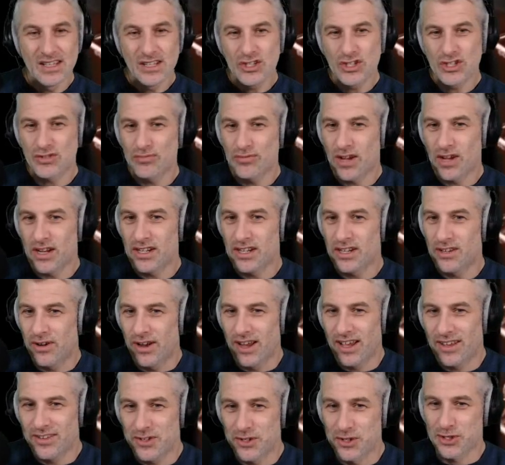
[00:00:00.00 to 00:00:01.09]
Just running
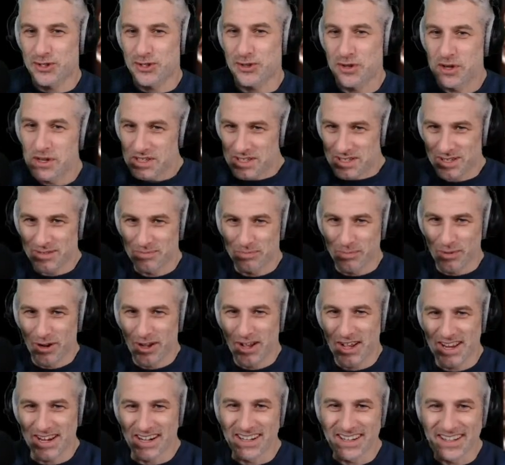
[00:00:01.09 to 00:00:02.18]
around the streets of
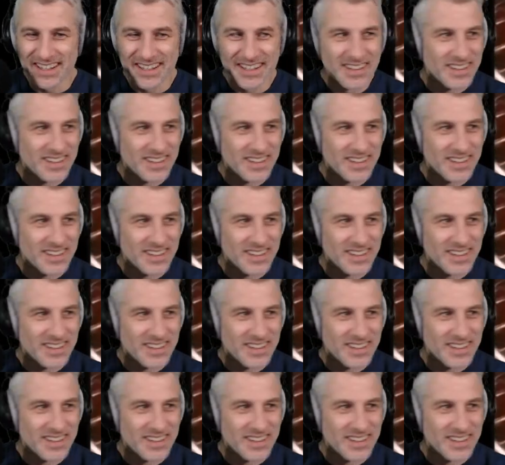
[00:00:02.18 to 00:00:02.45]
Brighton.